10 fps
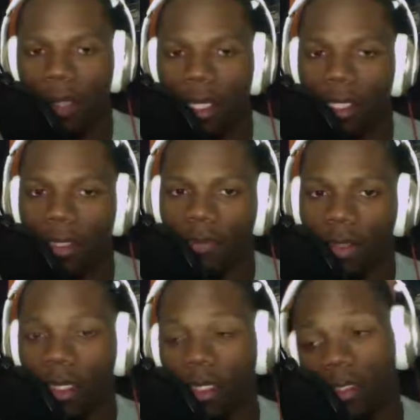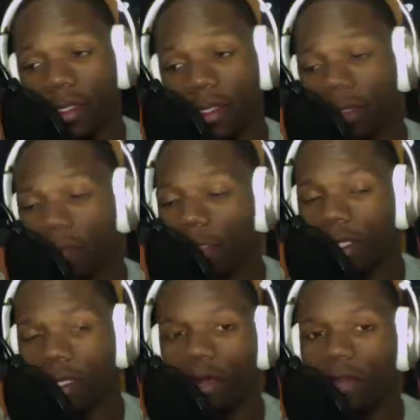about NFL is as soon as
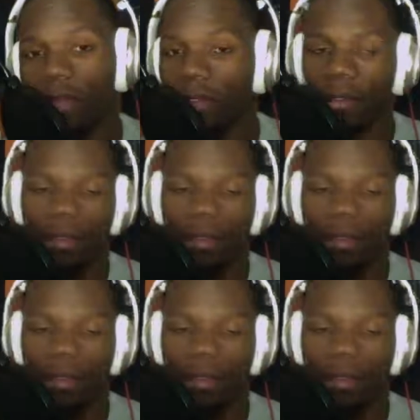it's over,